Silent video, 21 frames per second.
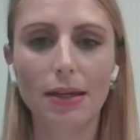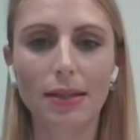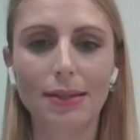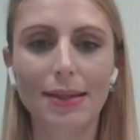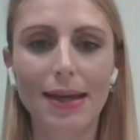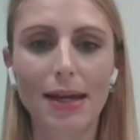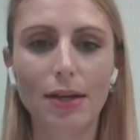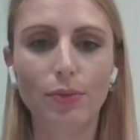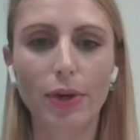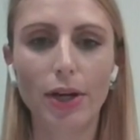
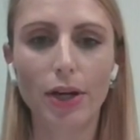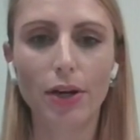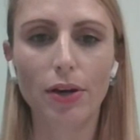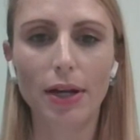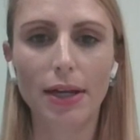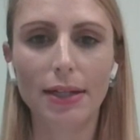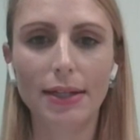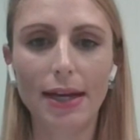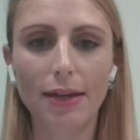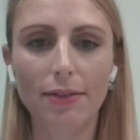Then we're
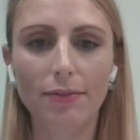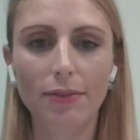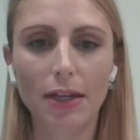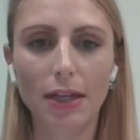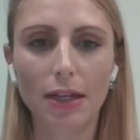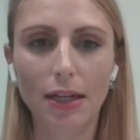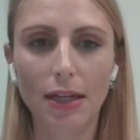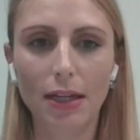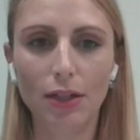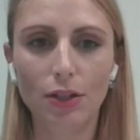going to dive
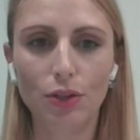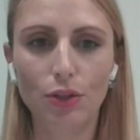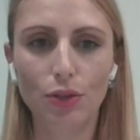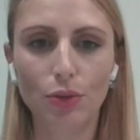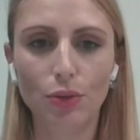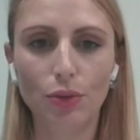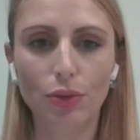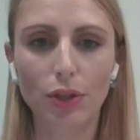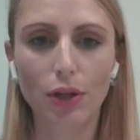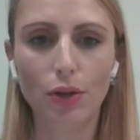
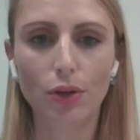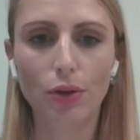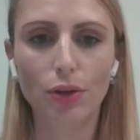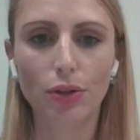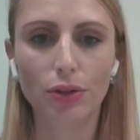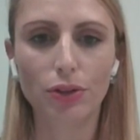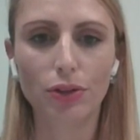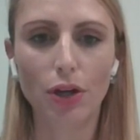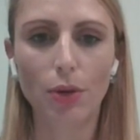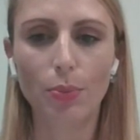into the
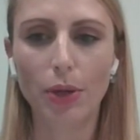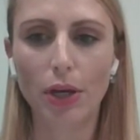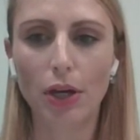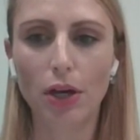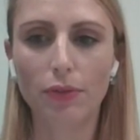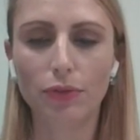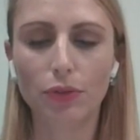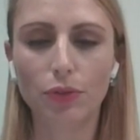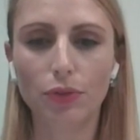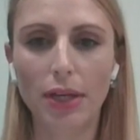core
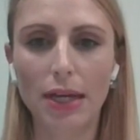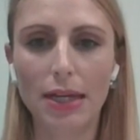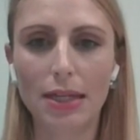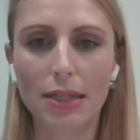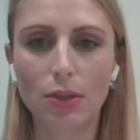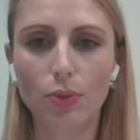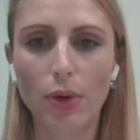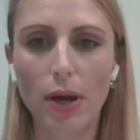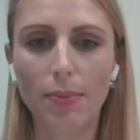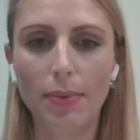topic of
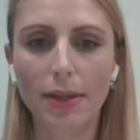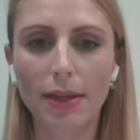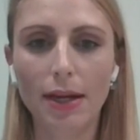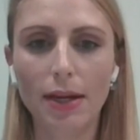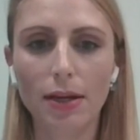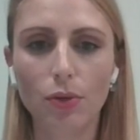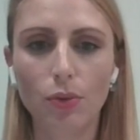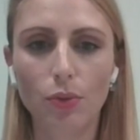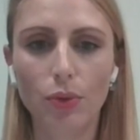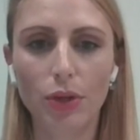today's
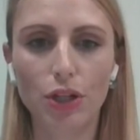webinar,